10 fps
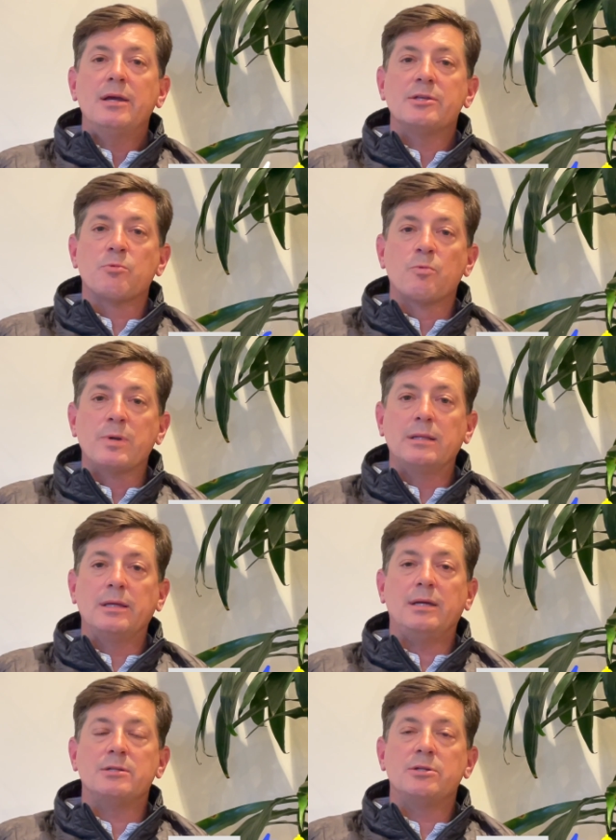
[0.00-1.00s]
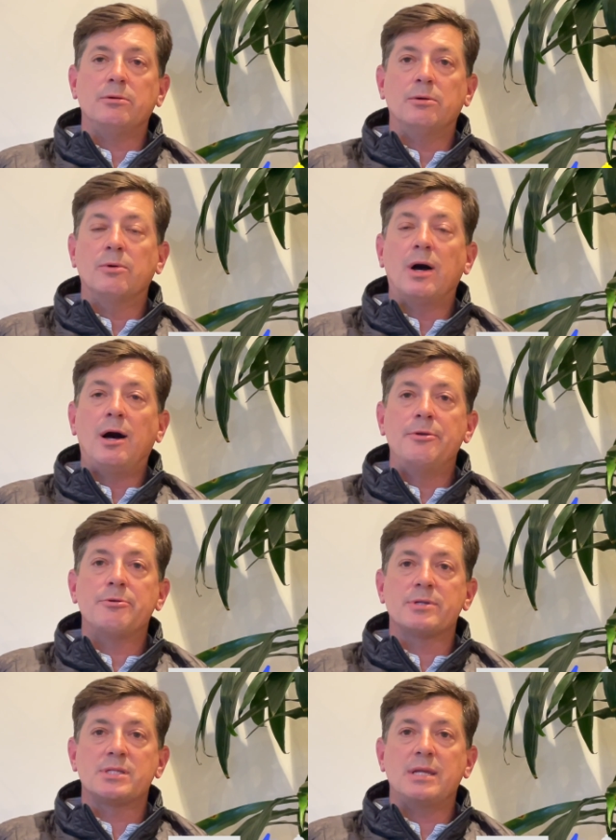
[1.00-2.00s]
is really to
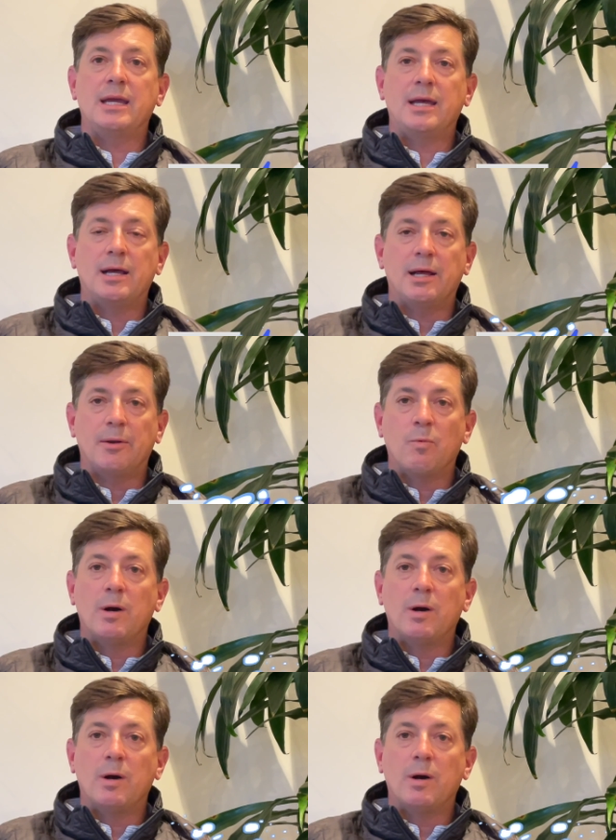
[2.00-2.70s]
understand